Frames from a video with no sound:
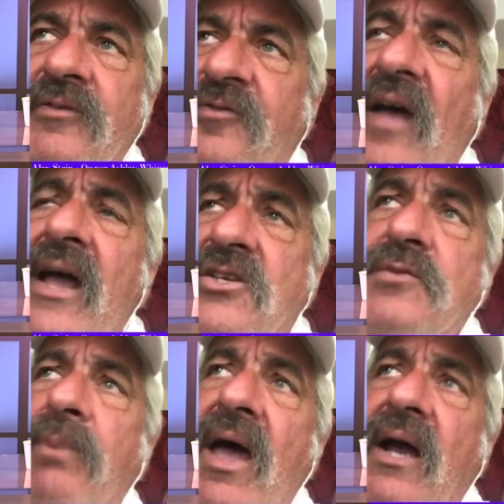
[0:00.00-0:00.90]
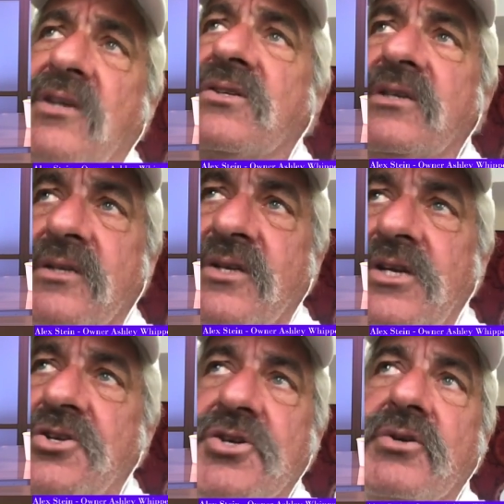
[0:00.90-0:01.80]
fastbacks to
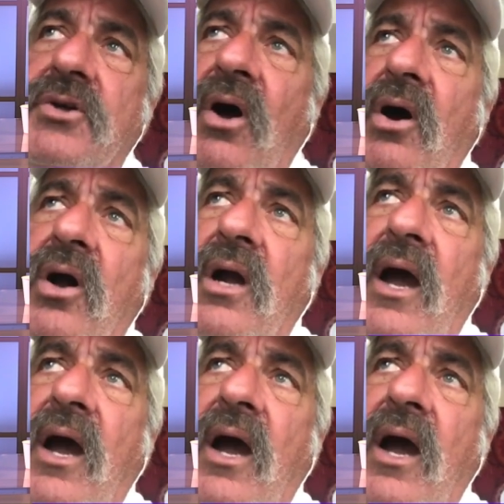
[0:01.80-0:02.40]
teach your dog